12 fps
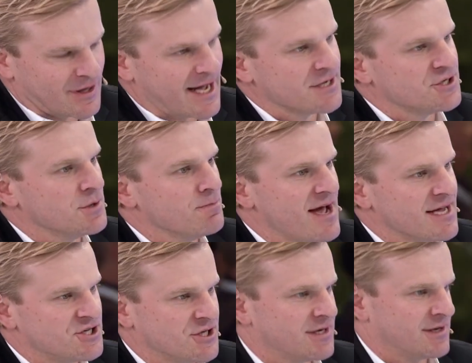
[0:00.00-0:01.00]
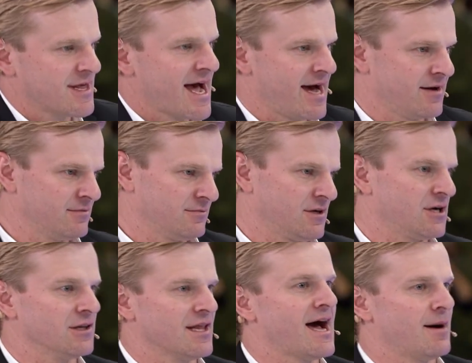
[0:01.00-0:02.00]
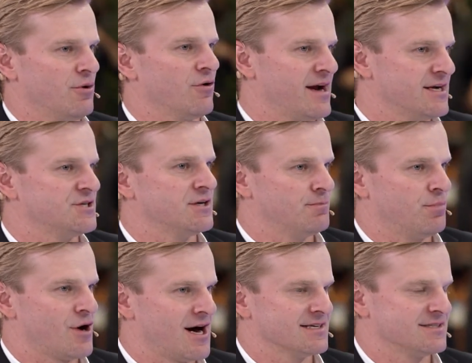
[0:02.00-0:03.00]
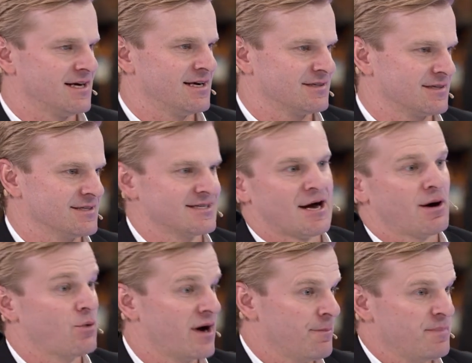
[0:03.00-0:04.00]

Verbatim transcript: glad you mentioned that collaboration process, because now I want